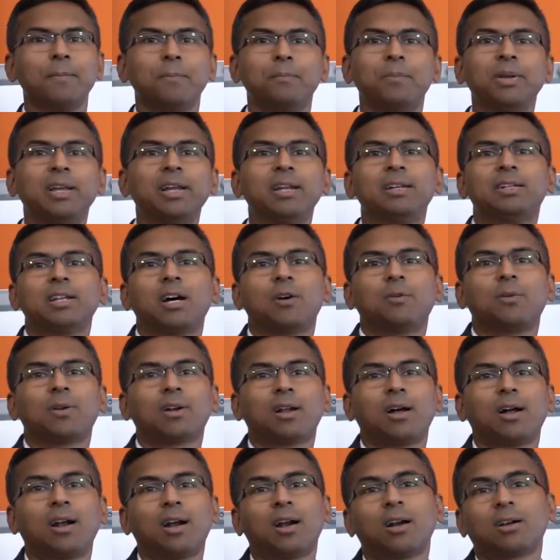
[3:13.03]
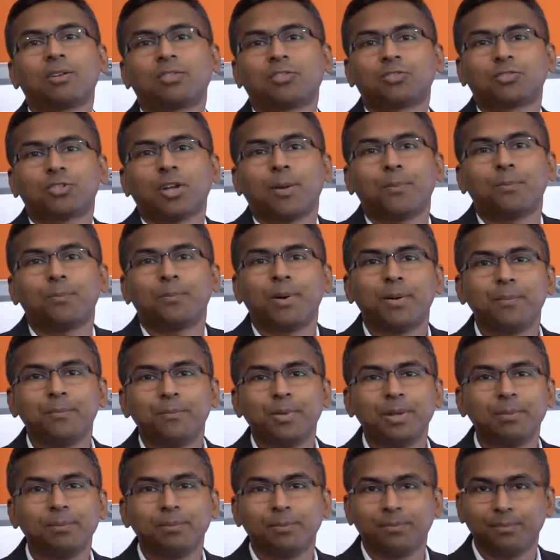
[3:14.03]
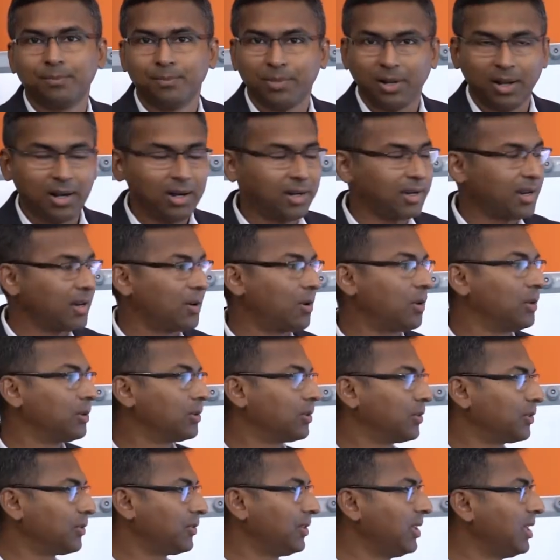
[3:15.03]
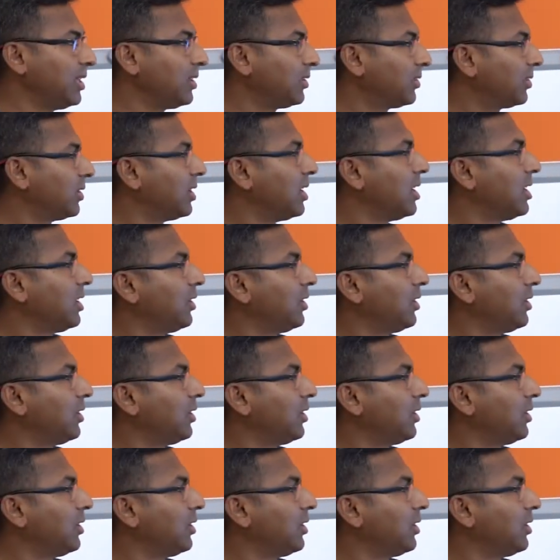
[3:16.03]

be it our heart stop pumping blood and all those things,